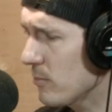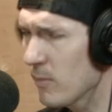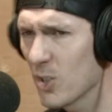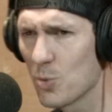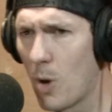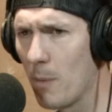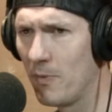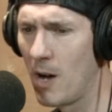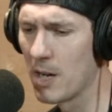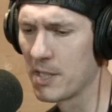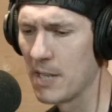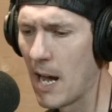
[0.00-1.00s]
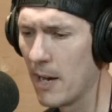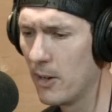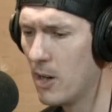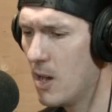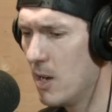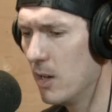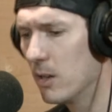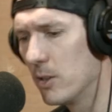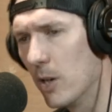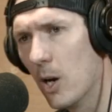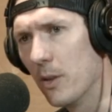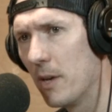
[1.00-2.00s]
Swamp Fox style,
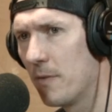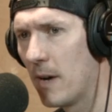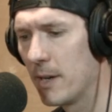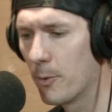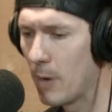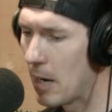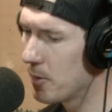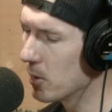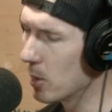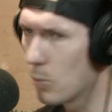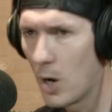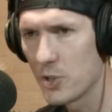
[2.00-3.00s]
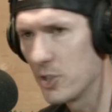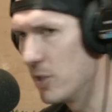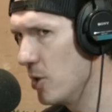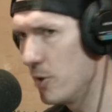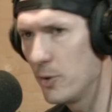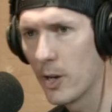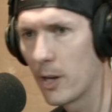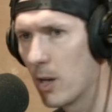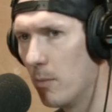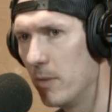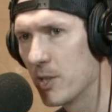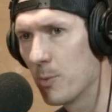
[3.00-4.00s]
go, they find a route, they're like, Washington, no, you got to
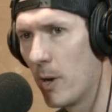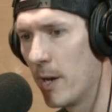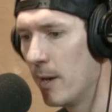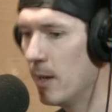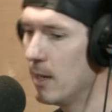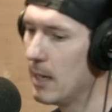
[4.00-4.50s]
come this way,